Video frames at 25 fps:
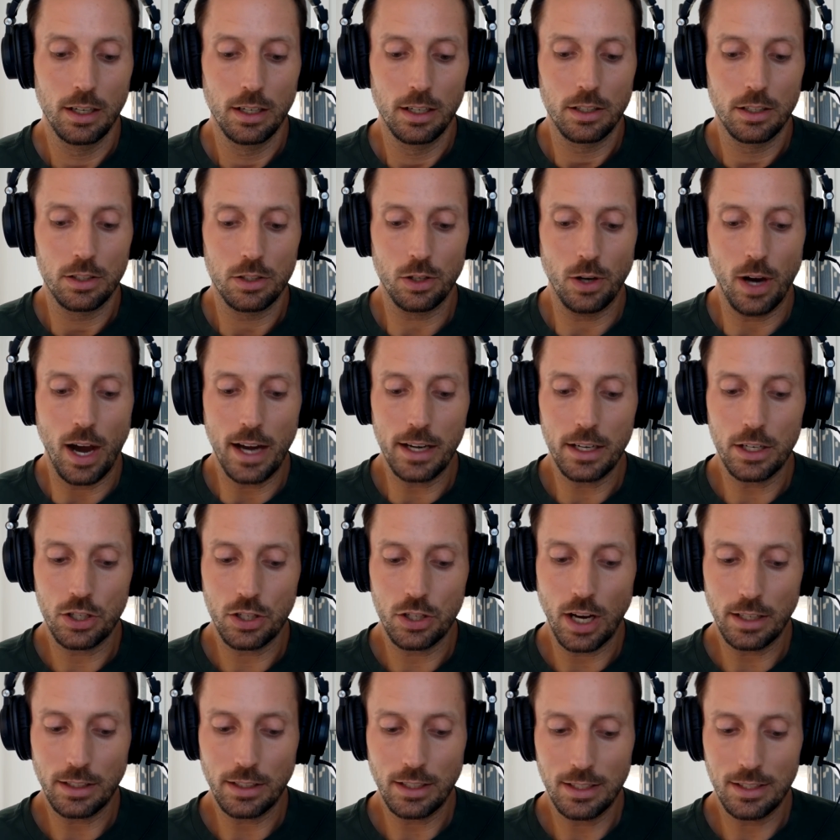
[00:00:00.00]
So
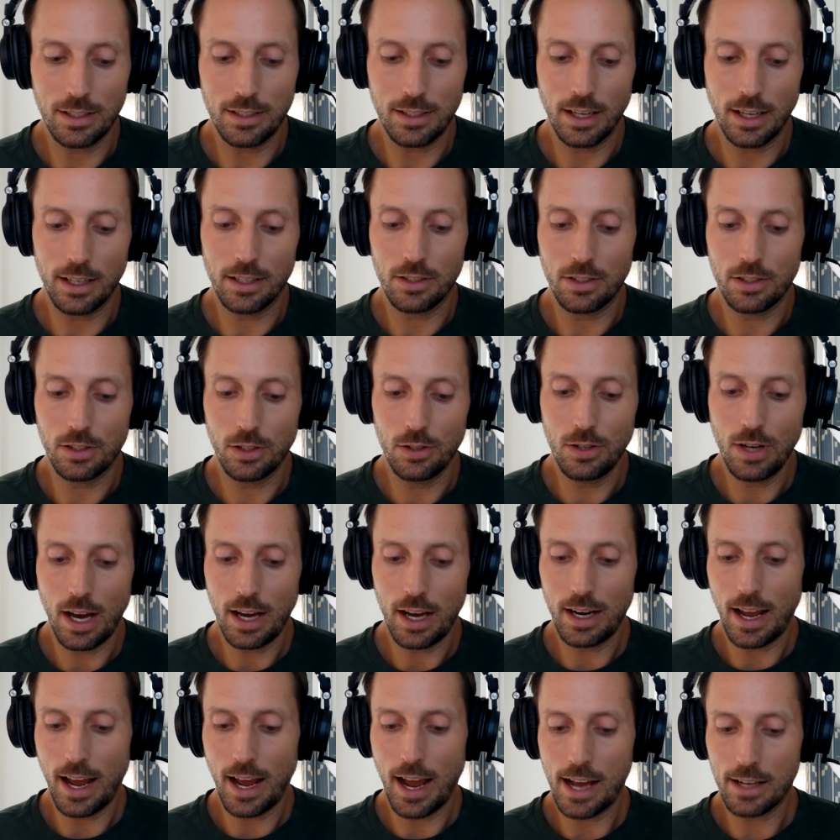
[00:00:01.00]
Adyashanti says, do
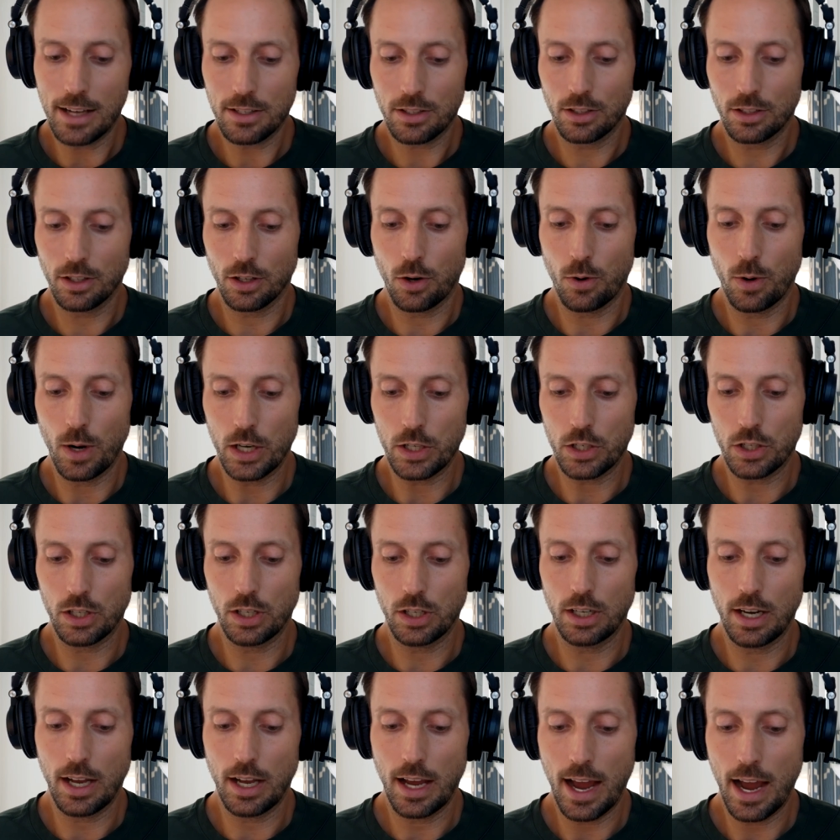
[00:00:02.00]
not ask the
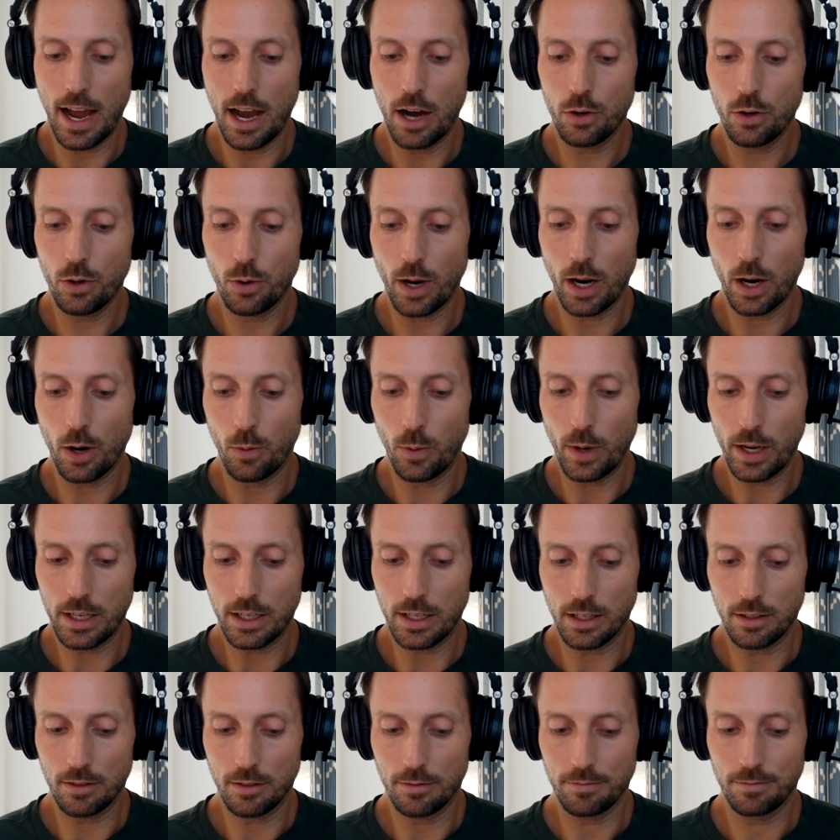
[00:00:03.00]
question, how do I
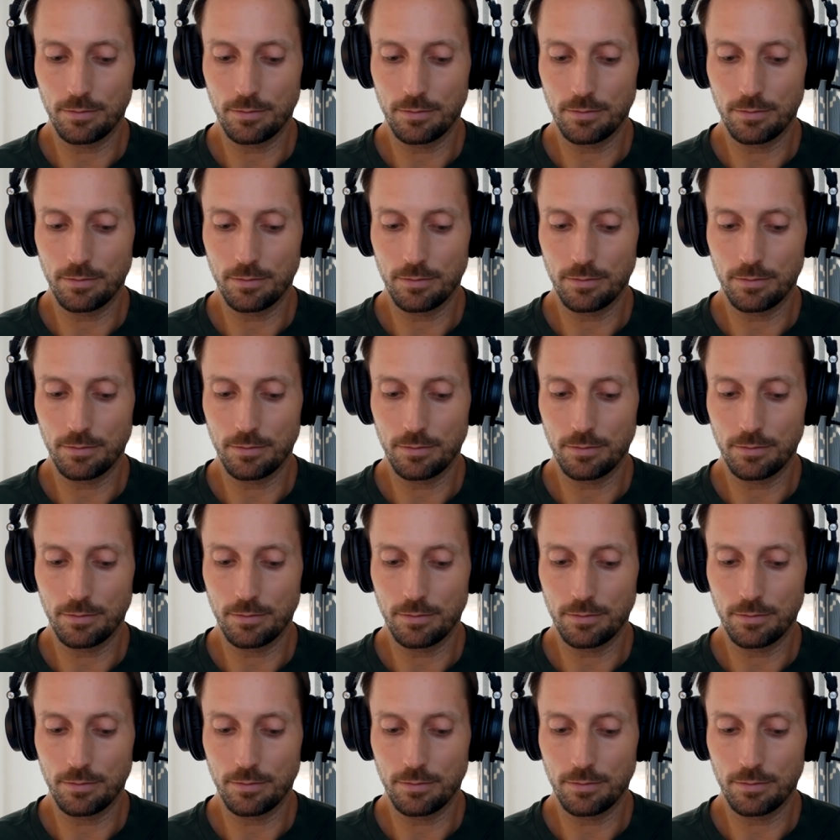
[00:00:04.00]
awaken?